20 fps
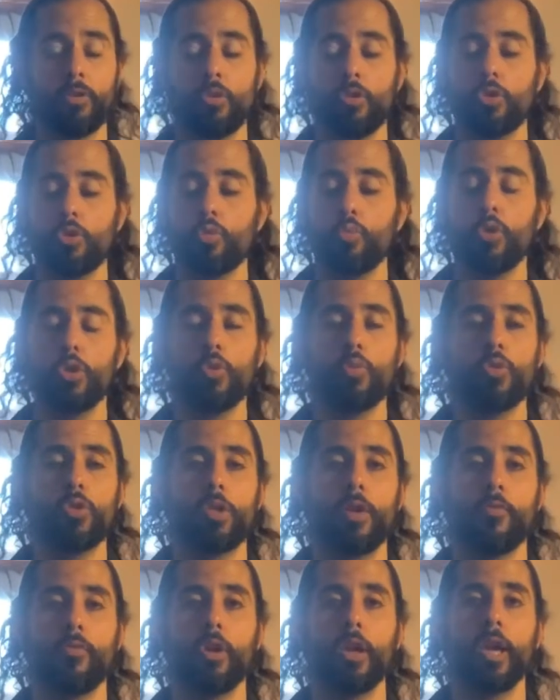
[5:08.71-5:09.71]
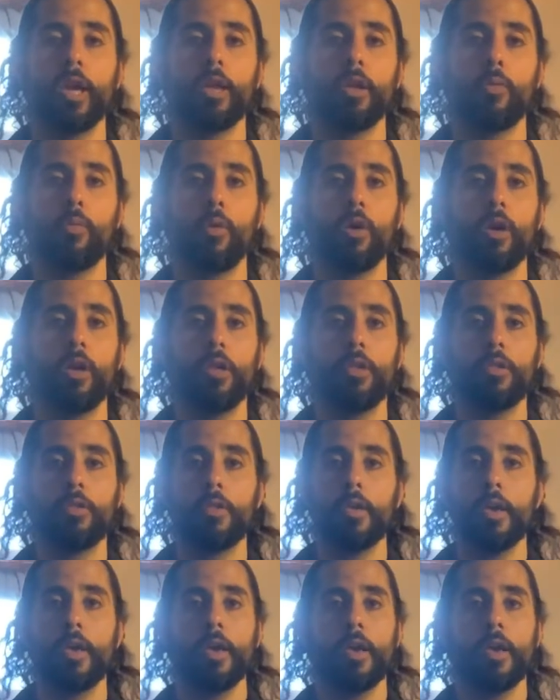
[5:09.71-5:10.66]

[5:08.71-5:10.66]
Just switch whichever hand it was.